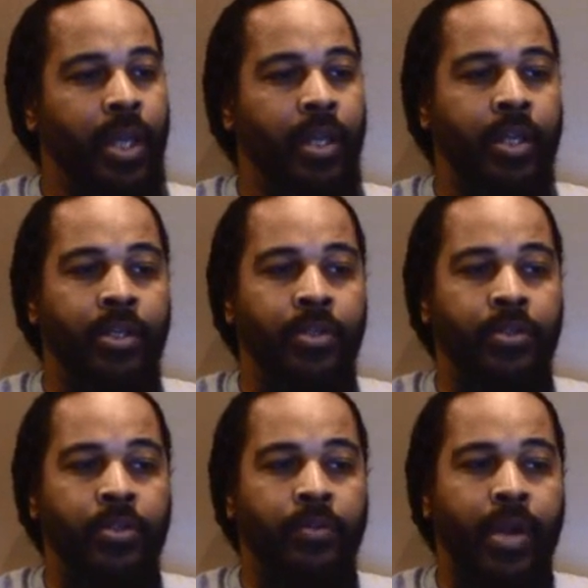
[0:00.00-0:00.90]
and then
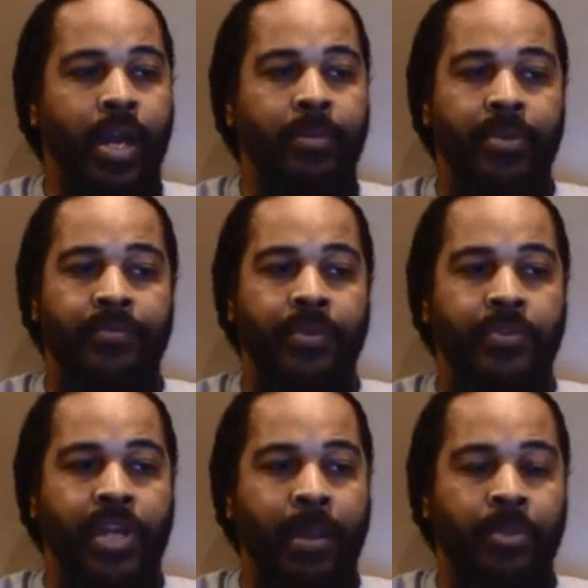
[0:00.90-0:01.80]
Deuteronomy, the
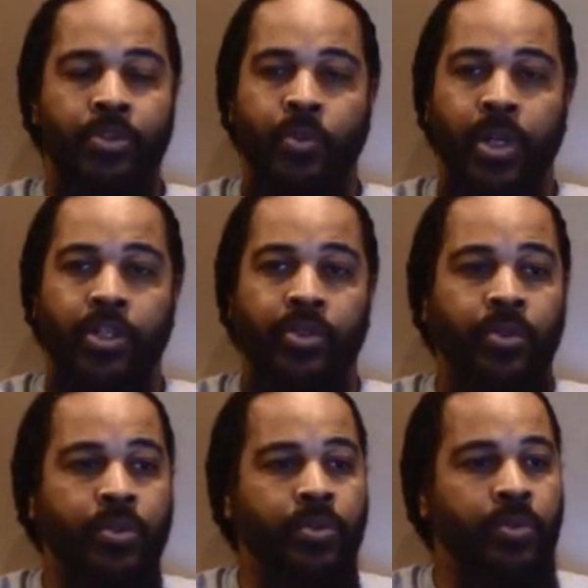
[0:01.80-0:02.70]
5th chapter,
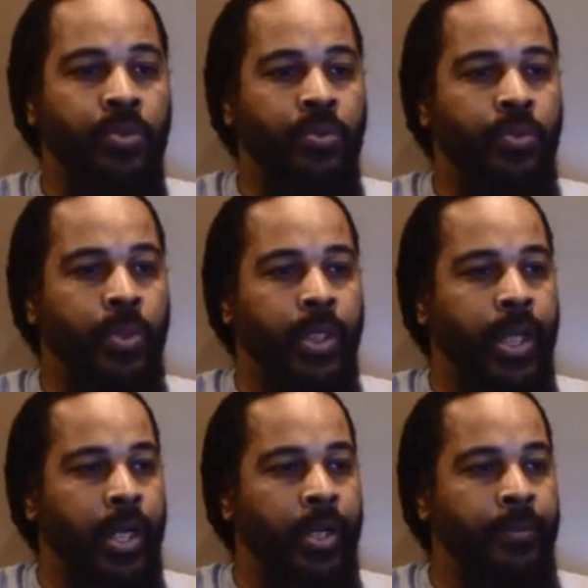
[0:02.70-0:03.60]
22 through
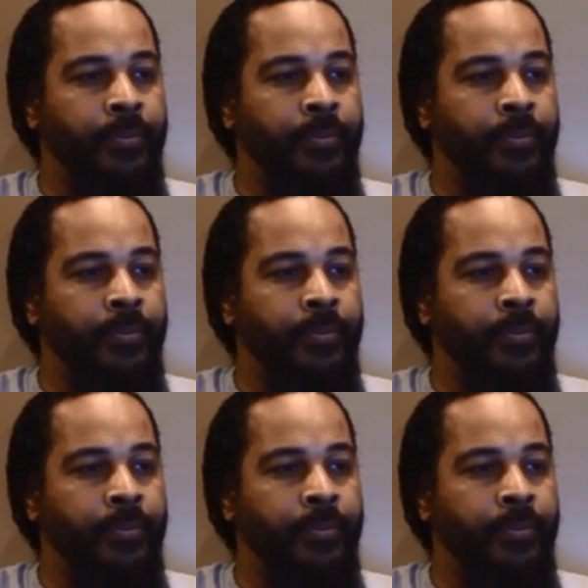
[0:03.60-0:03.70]
29.